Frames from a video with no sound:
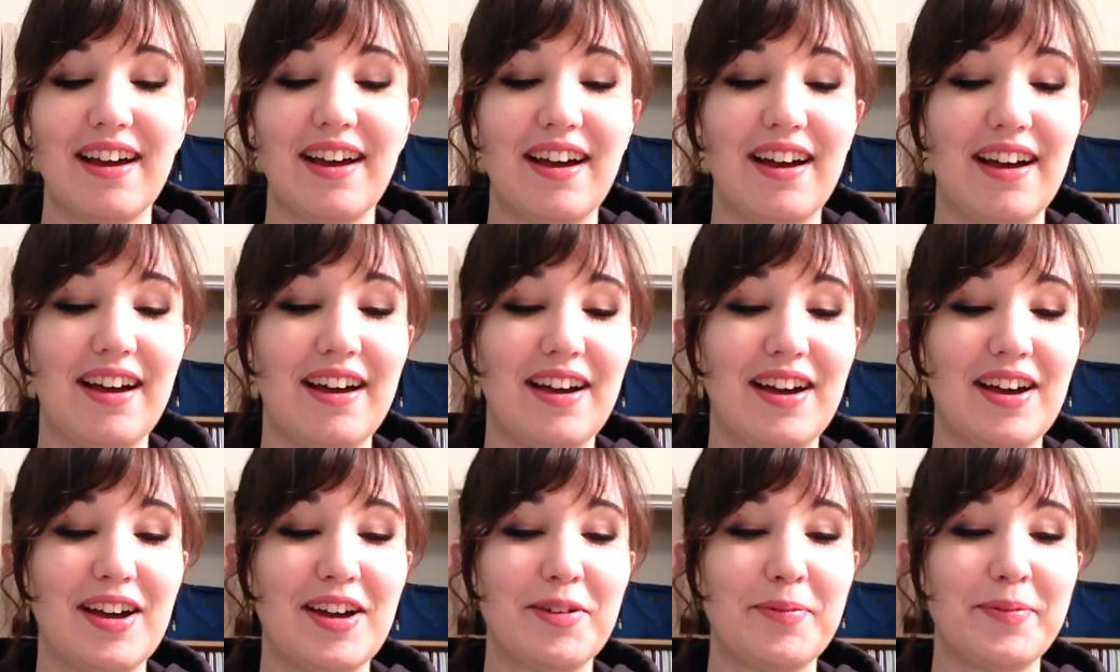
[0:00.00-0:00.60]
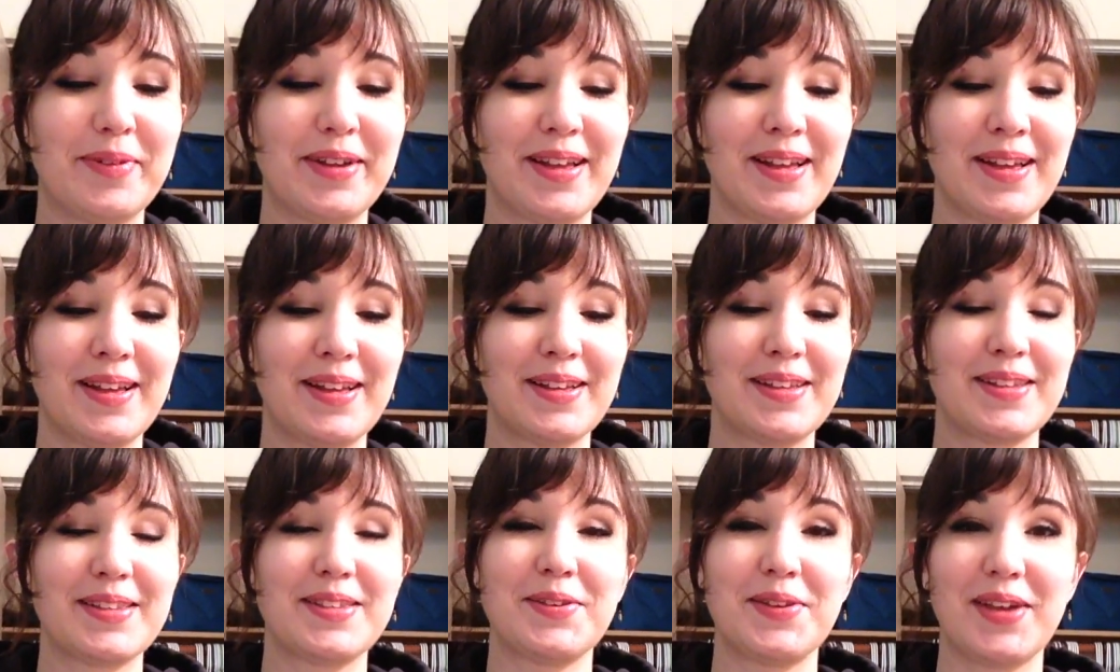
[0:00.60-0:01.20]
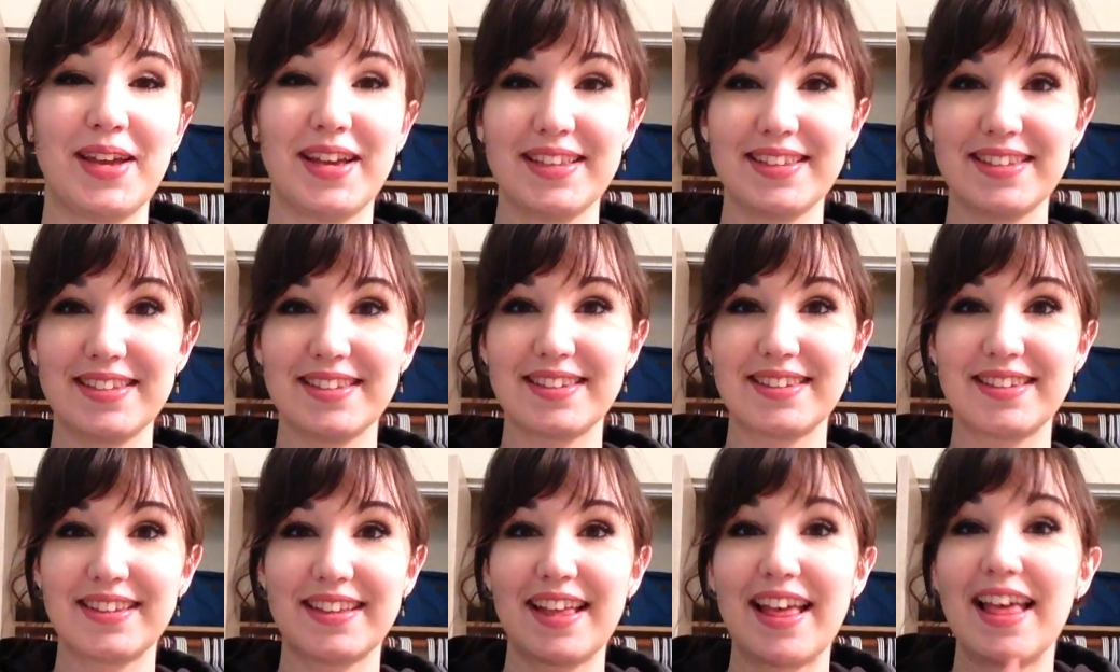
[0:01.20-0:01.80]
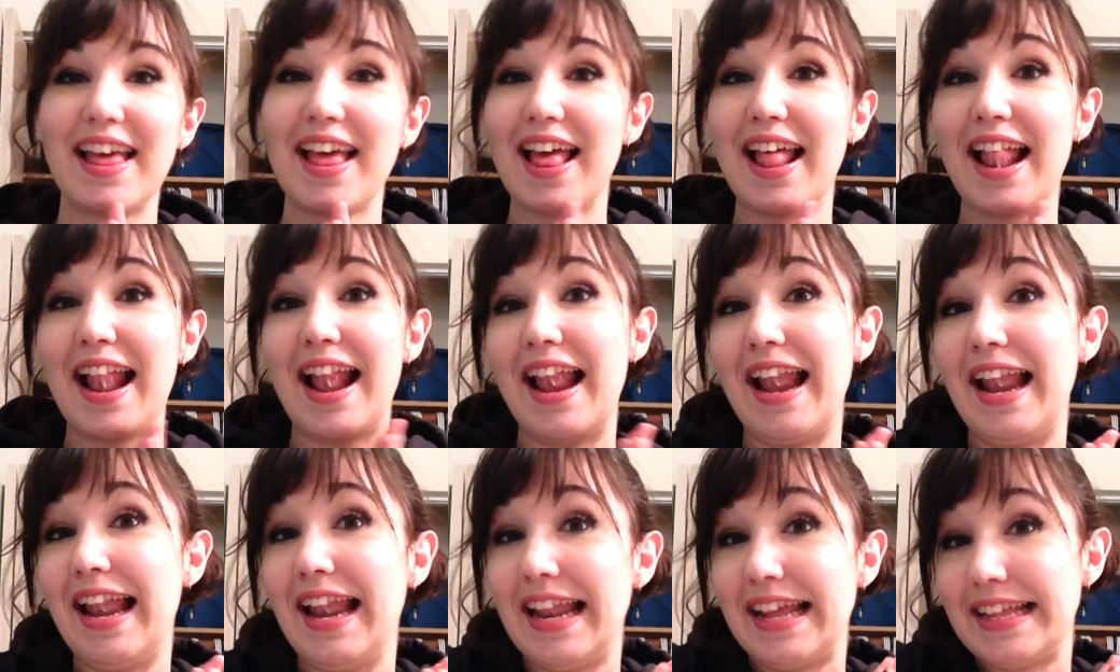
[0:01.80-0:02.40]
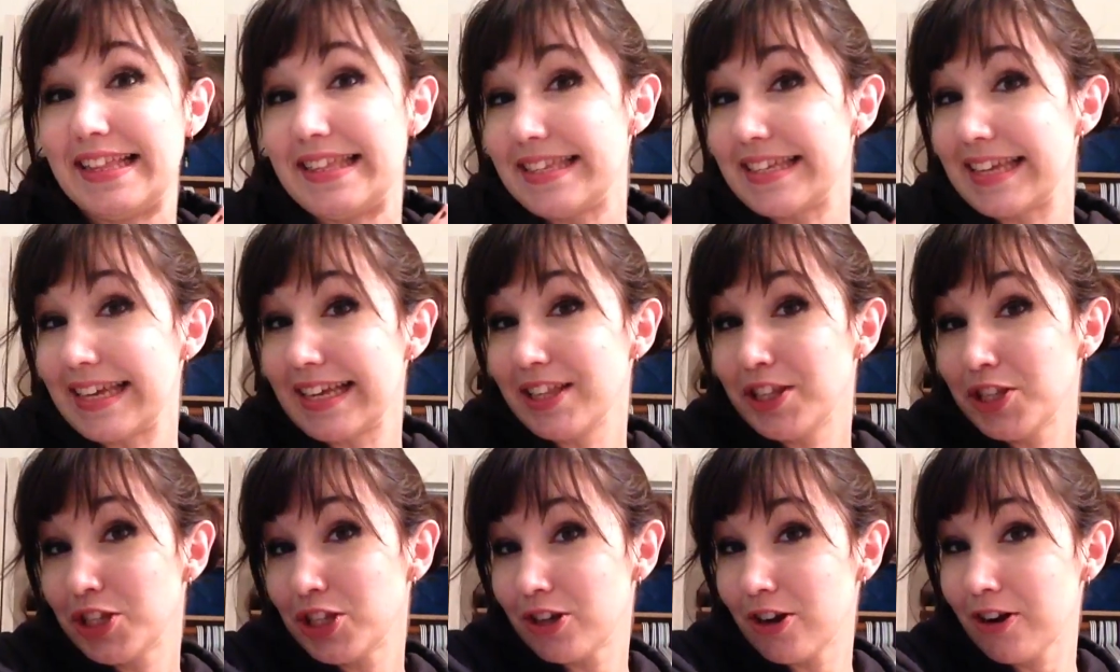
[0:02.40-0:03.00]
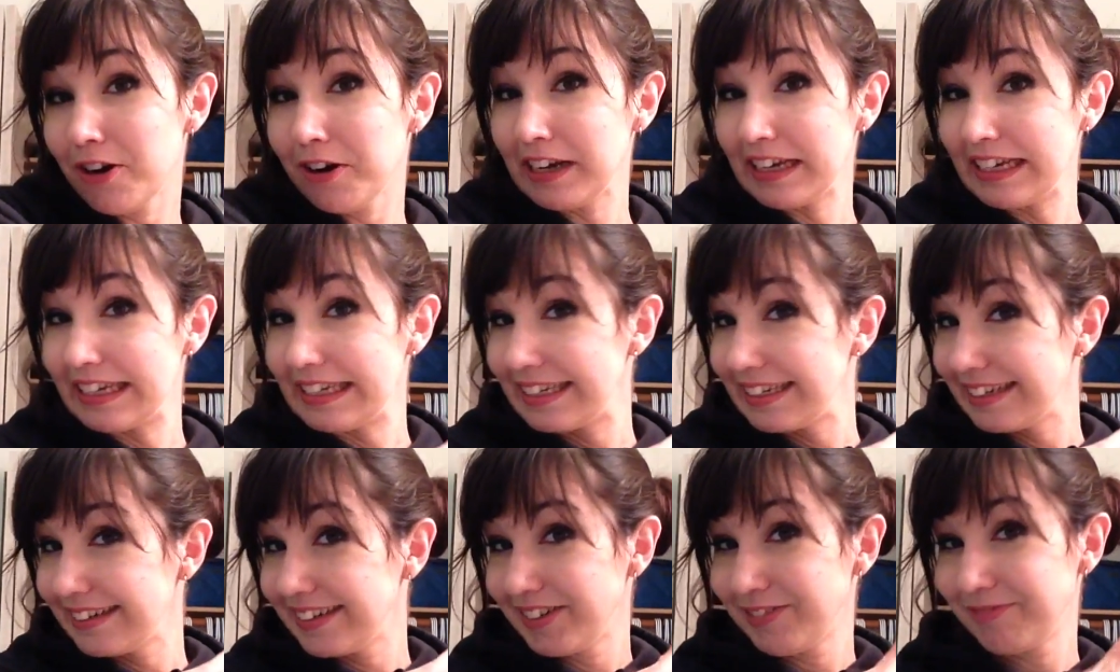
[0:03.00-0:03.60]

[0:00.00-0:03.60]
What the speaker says: So yes, let's get started.